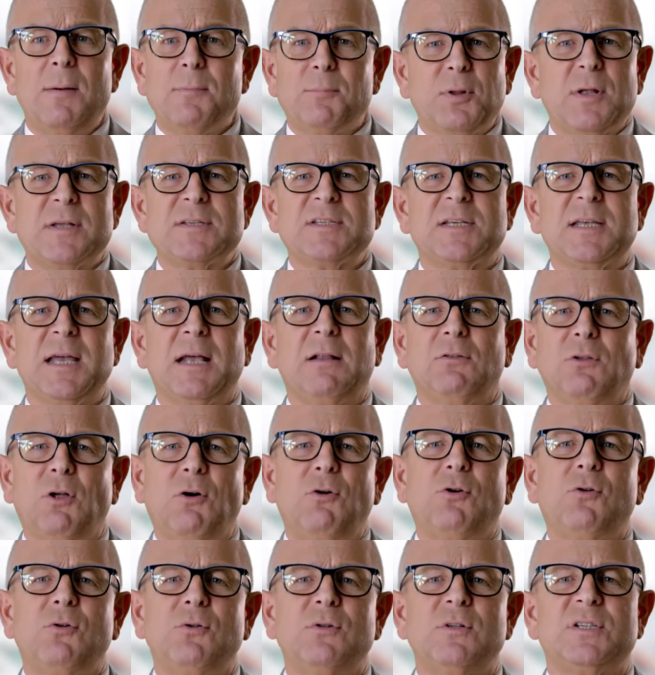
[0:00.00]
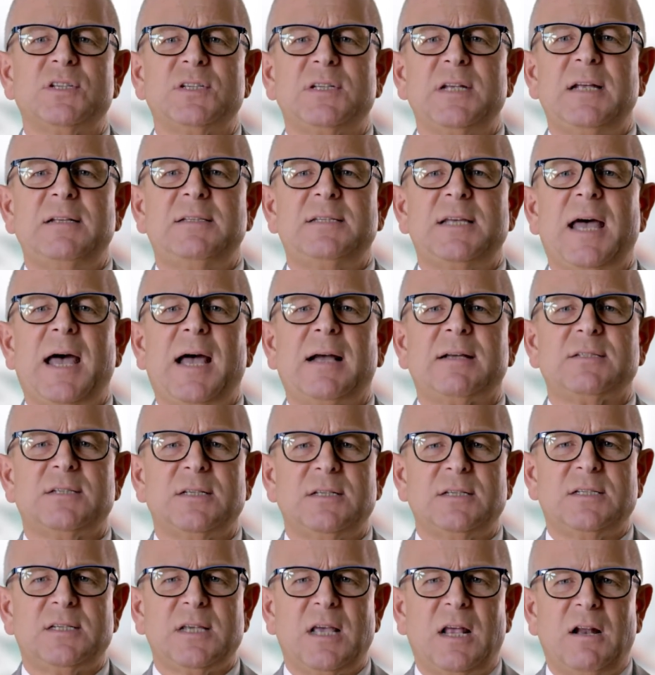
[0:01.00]
Plus, get local and state tax
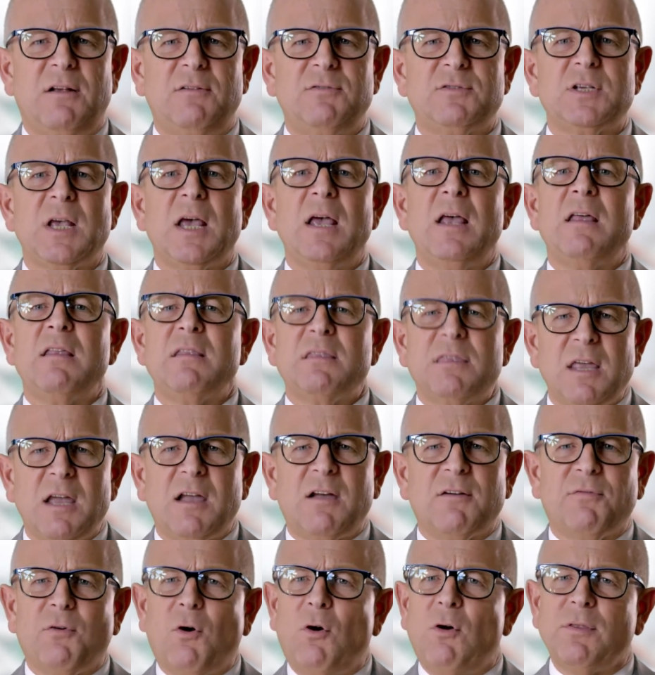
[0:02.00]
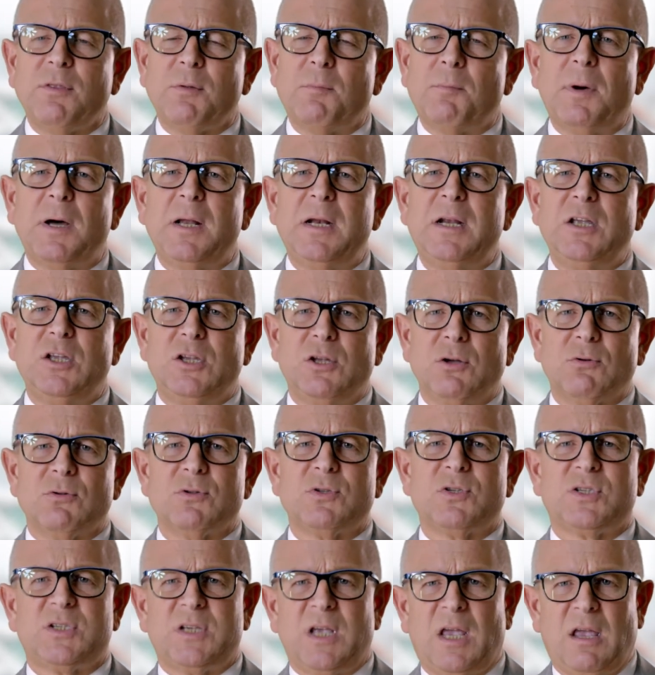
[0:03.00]
incentives. Think of all the money you'll
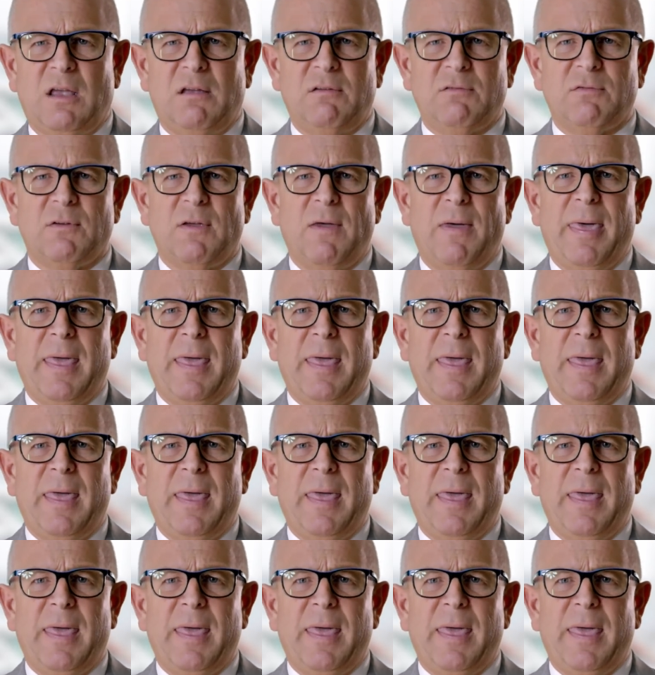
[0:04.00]
save.